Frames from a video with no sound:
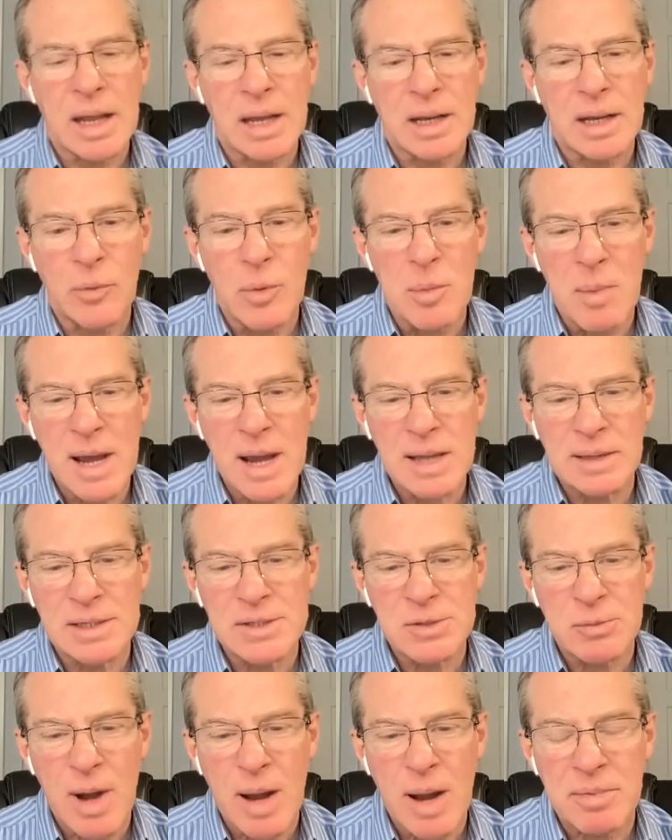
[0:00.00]
and if we might,
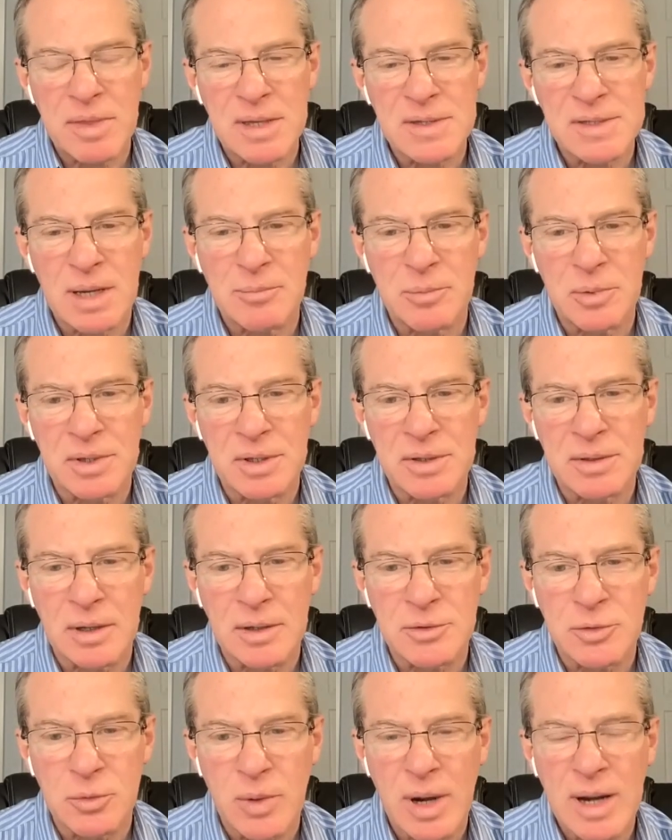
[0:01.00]
let's wrap things up with a,
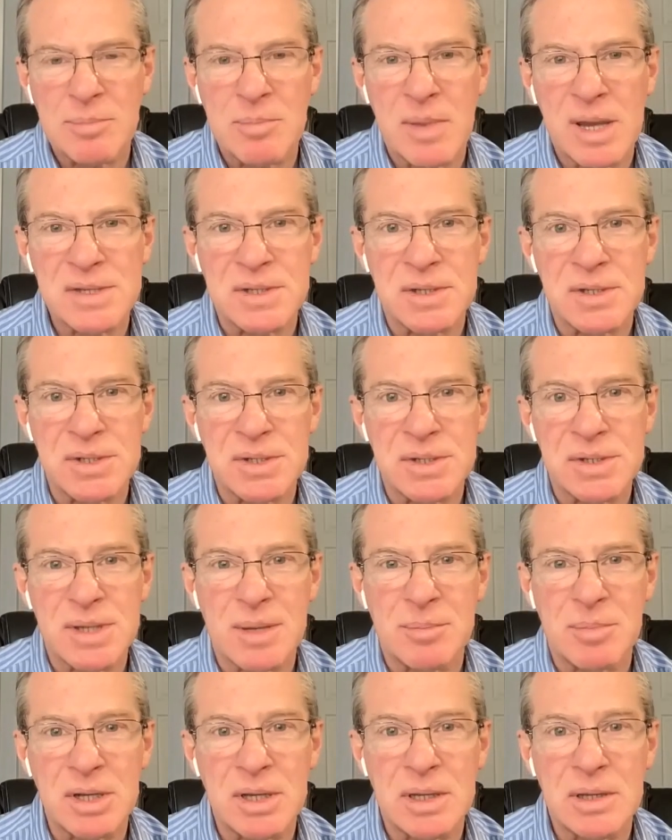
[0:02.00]
a direct message to
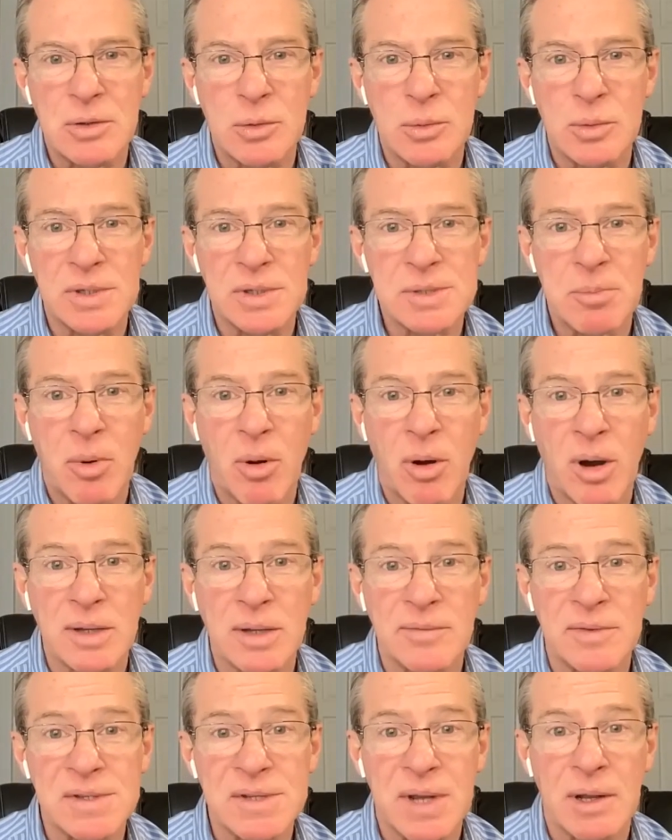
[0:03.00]
somebody who is part
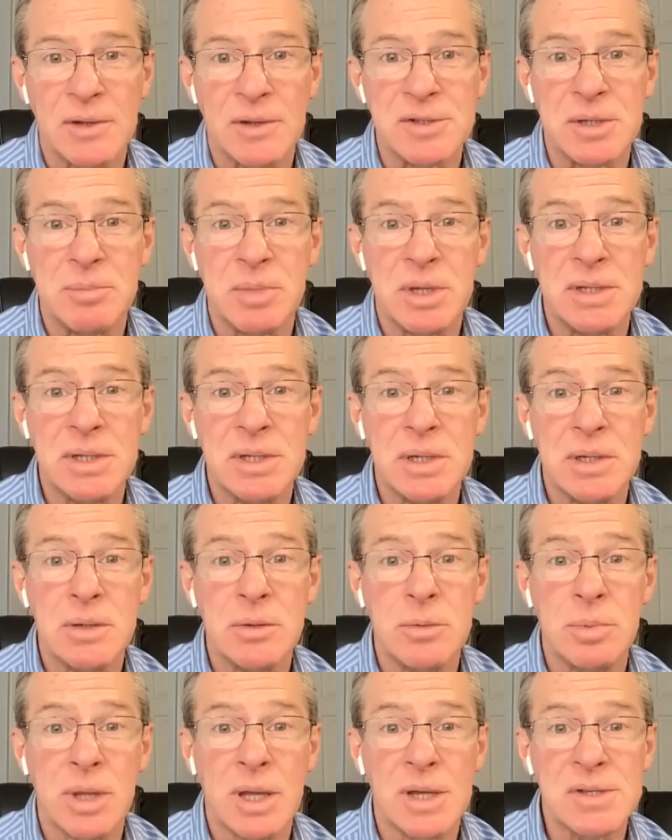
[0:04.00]
of this
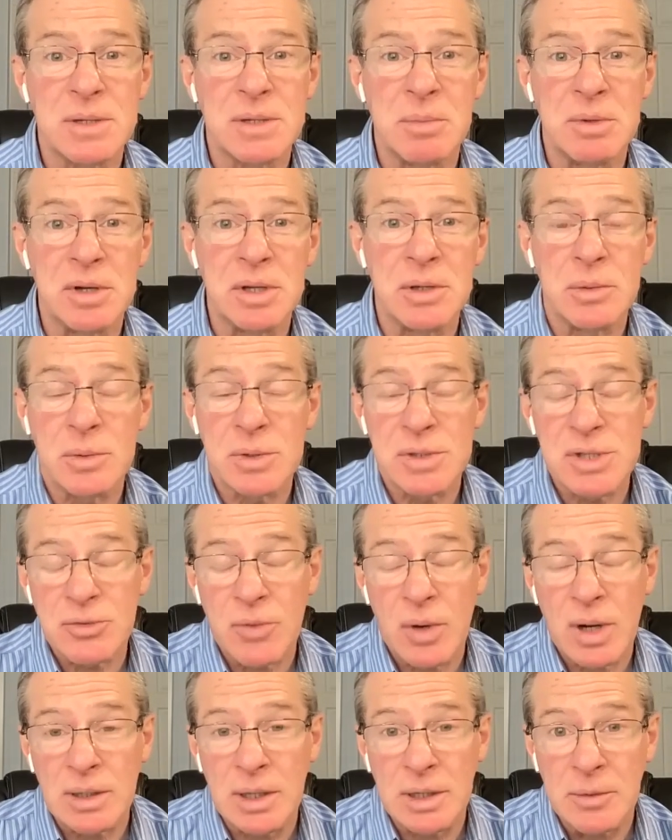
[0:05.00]
LGBTQ plus community who is
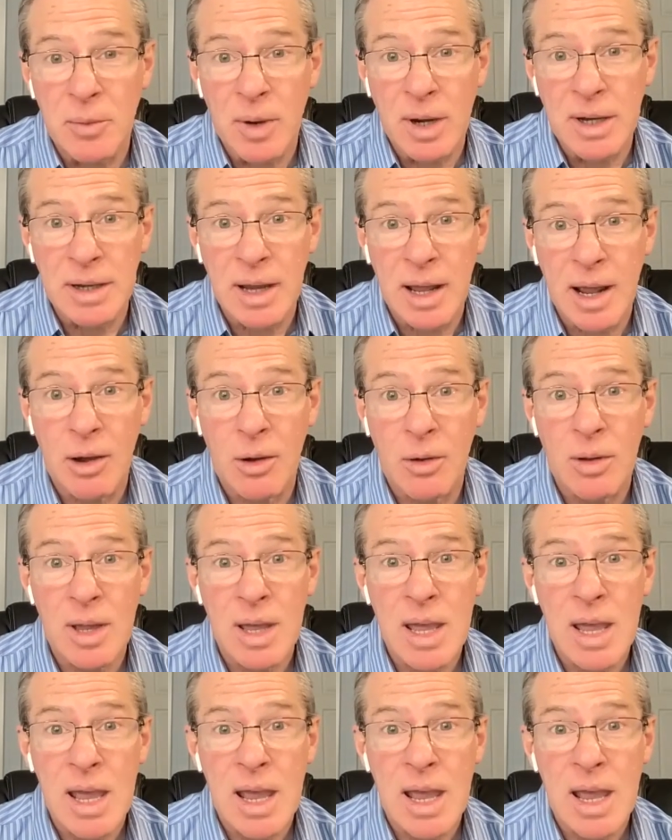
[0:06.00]
struggling right now